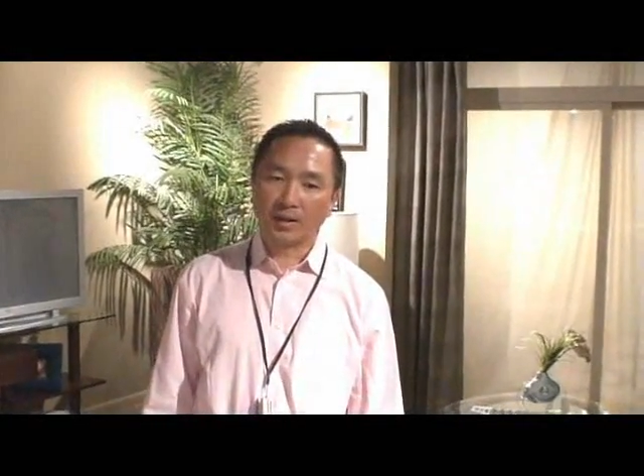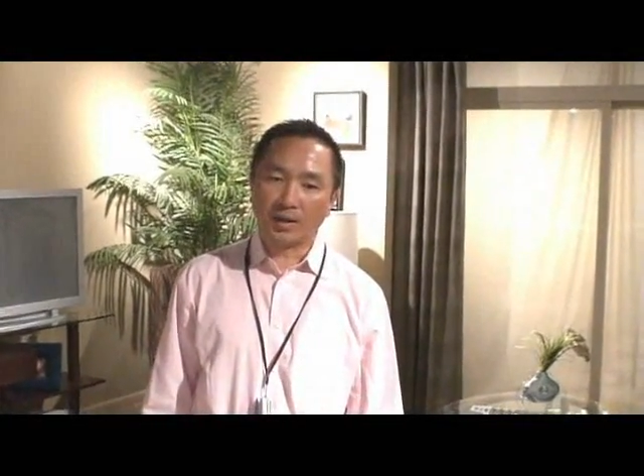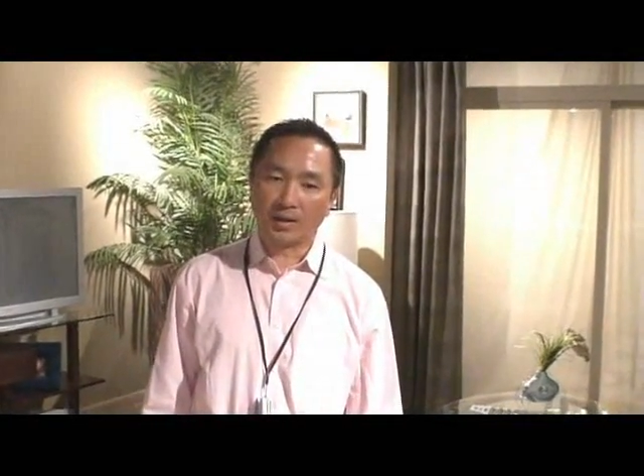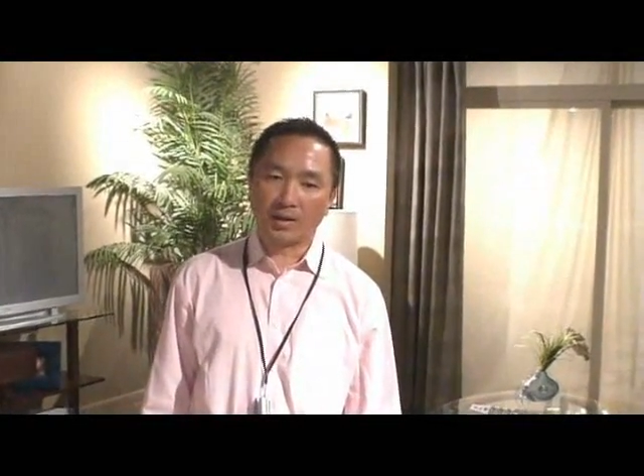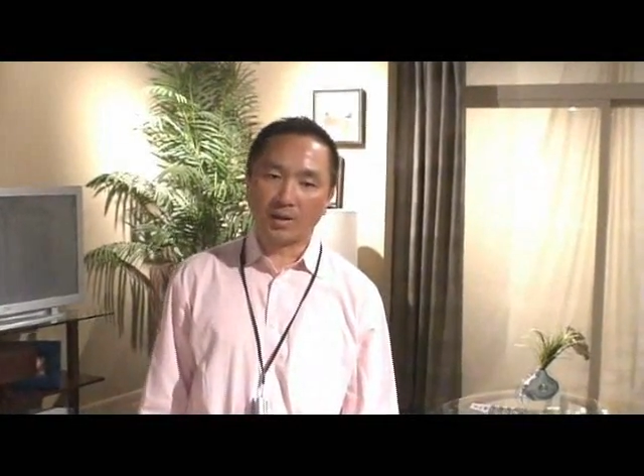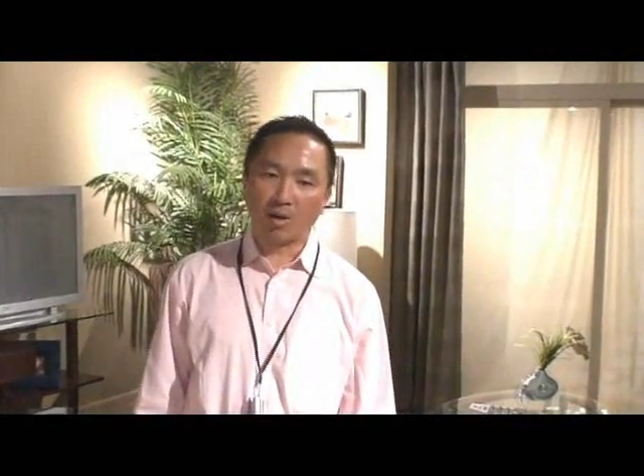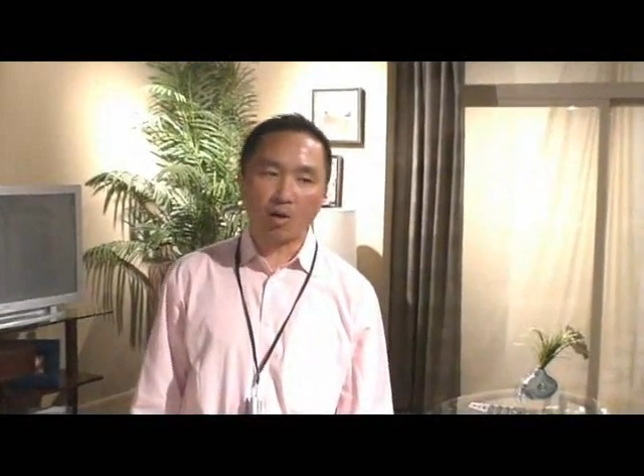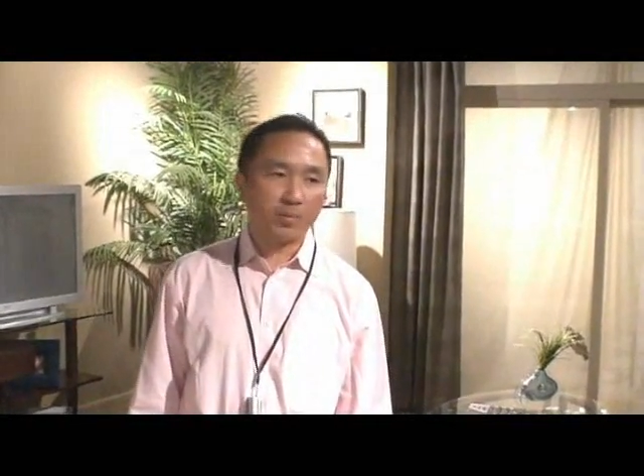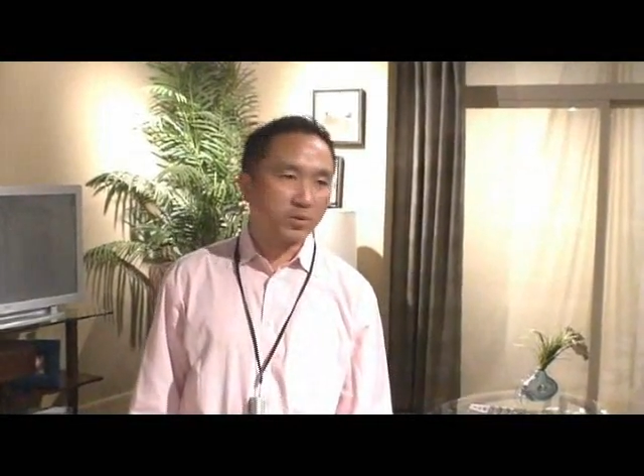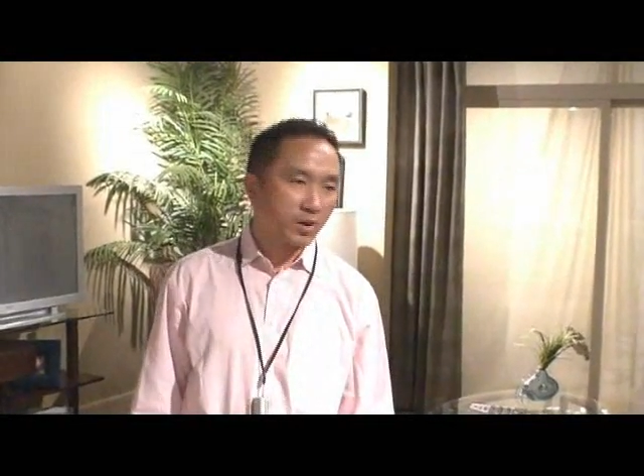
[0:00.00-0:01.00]

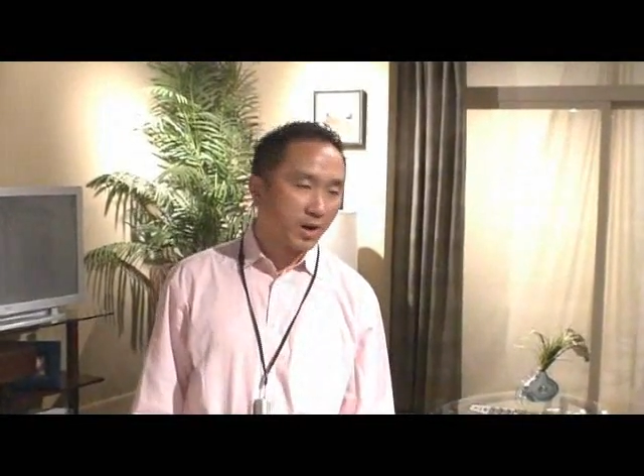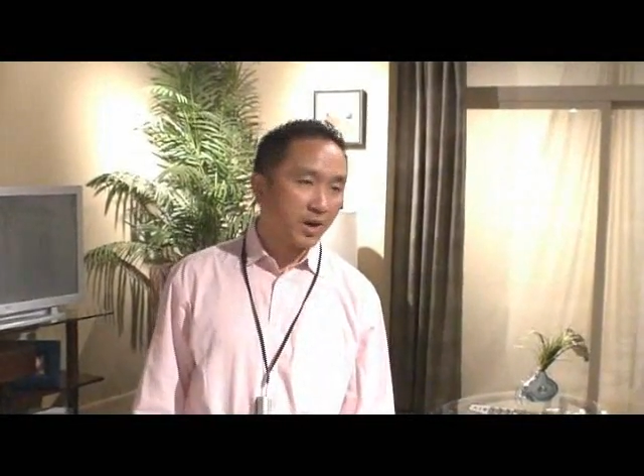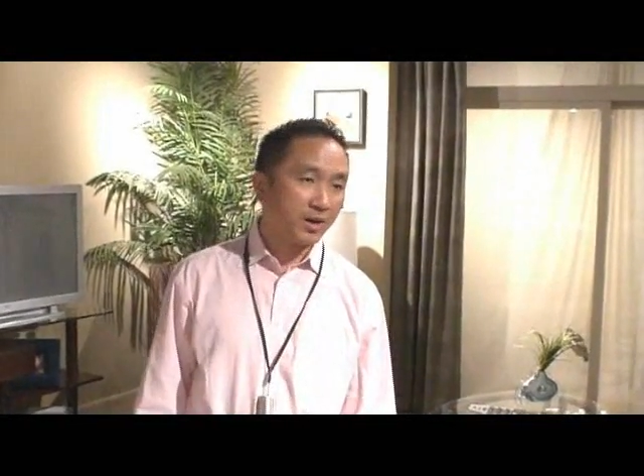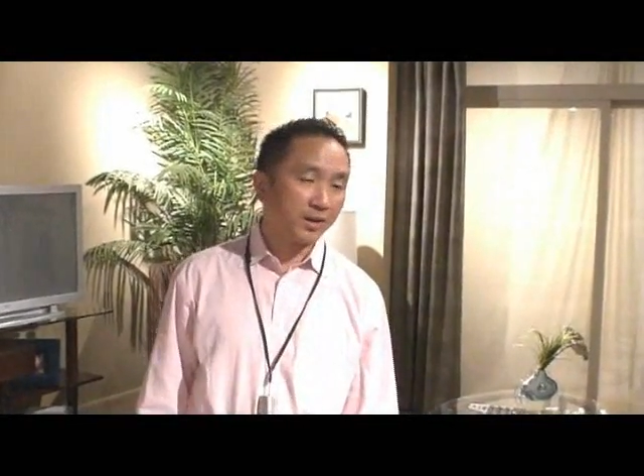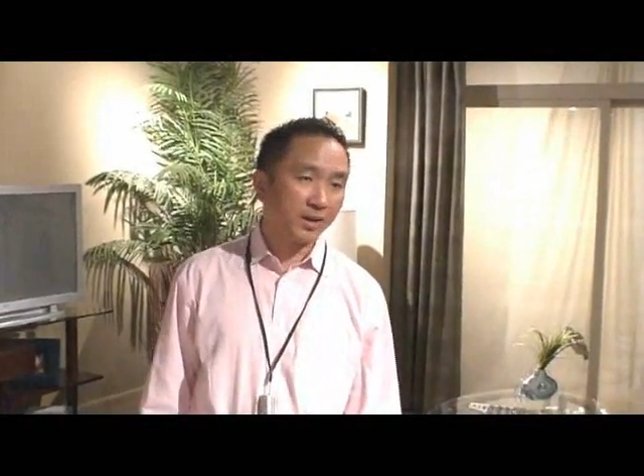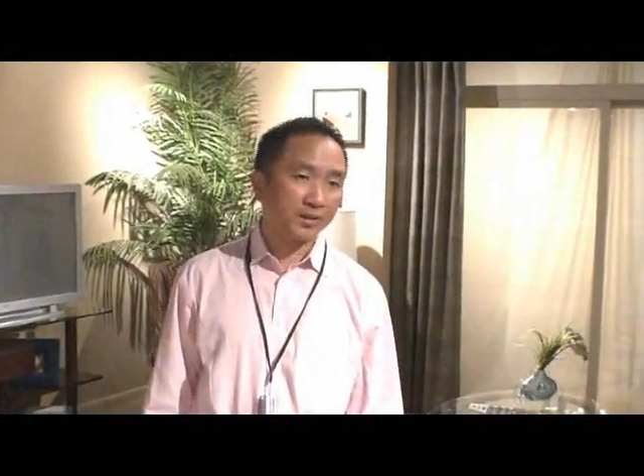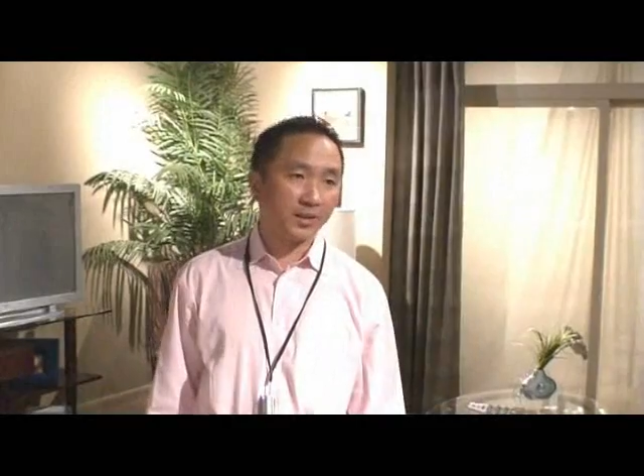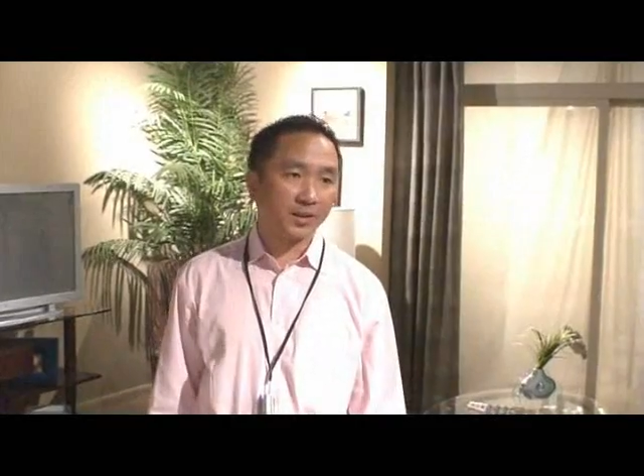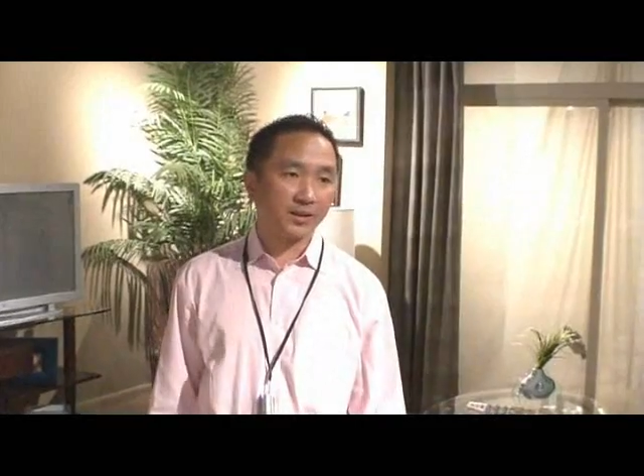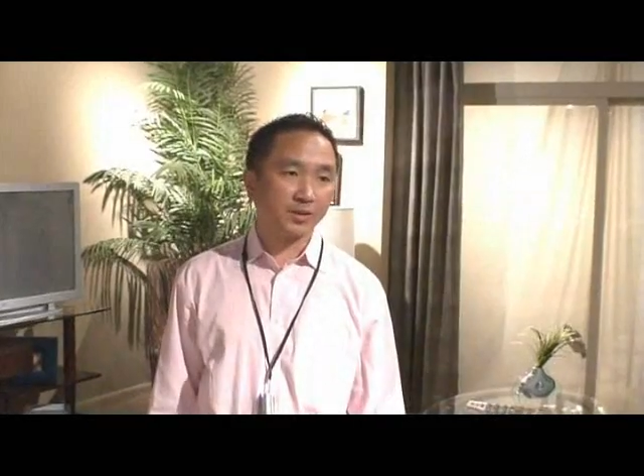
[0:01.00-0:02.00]
Opera, and
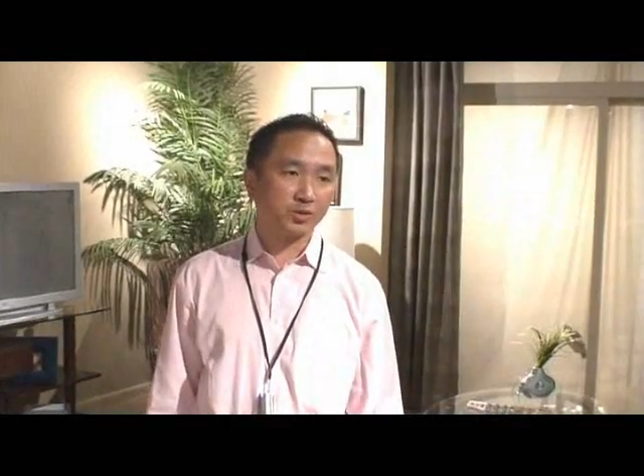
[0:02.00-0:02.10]
then